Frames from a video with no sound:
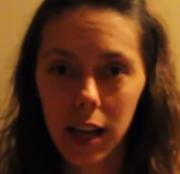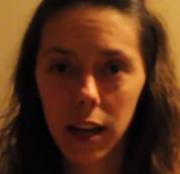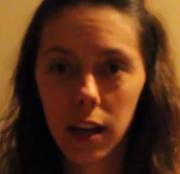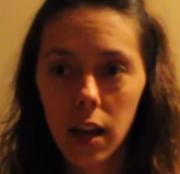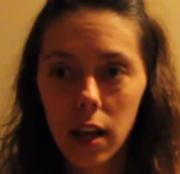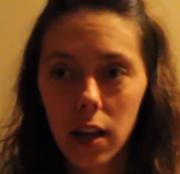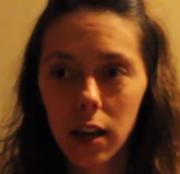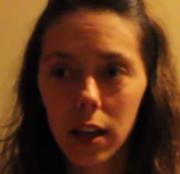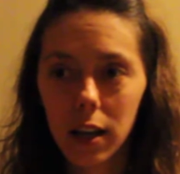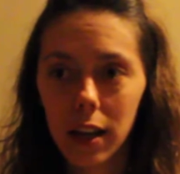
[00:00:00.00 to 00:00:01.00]
And
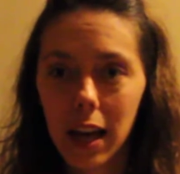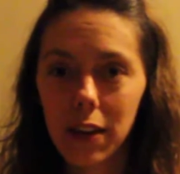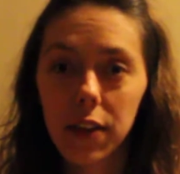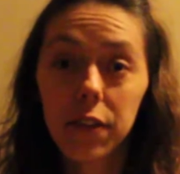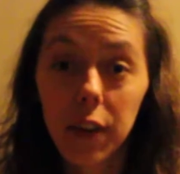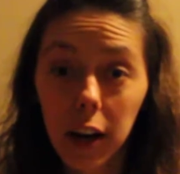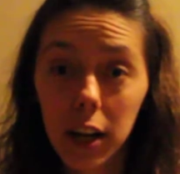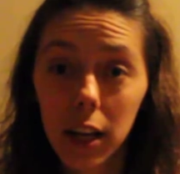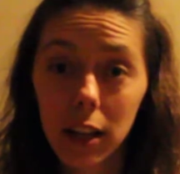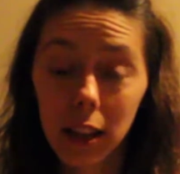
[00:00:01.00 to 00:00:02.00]
at the
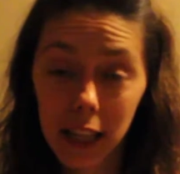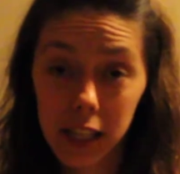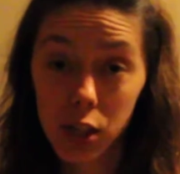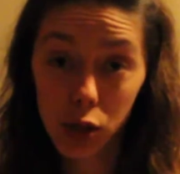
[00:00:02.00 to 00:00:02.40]
very least,